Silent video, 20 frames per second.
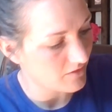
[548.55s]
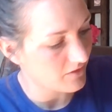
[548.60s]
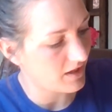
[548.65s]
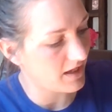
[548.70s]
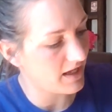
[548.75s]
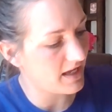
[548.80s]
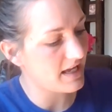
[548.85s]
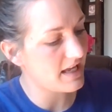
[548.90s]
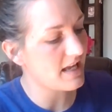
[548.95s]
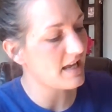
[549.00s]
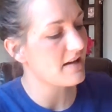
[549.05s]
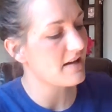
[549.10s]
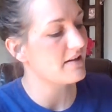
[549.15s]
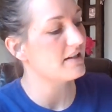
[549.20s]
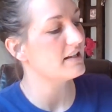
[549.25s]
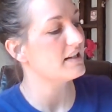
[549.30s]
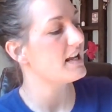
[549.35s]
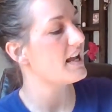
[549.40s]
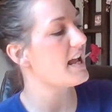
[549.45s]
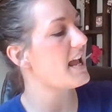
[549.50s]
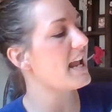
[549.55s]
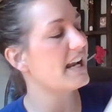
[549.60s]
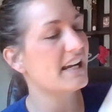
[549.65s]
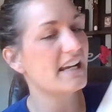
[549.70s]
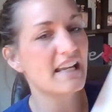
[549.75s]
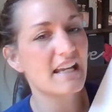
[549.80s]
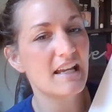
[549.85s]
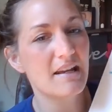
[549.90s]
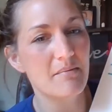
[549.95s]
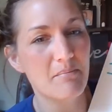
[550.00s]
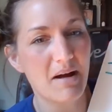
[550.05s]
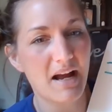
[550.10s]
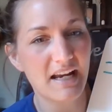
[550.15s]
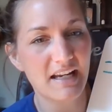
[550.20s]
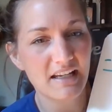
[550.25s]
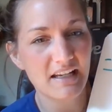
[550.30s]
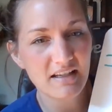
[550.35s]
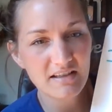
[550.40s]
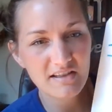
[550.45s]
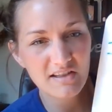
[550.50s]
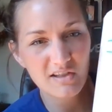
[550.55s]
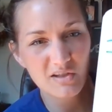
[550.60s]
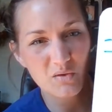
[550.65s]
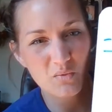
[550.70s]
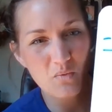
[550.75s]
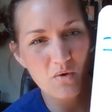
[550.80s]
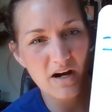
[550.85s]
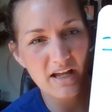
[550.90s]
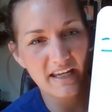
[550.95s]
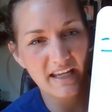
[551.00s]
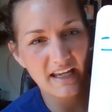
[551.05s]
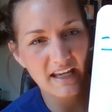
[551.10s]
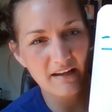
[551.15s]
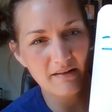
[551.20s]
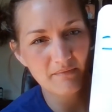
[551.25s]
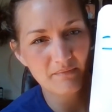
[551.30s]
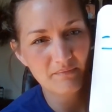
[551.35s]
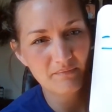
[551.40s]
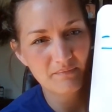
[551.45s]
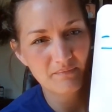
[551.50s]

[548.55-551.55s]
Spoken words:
Okay, 80 minus 20,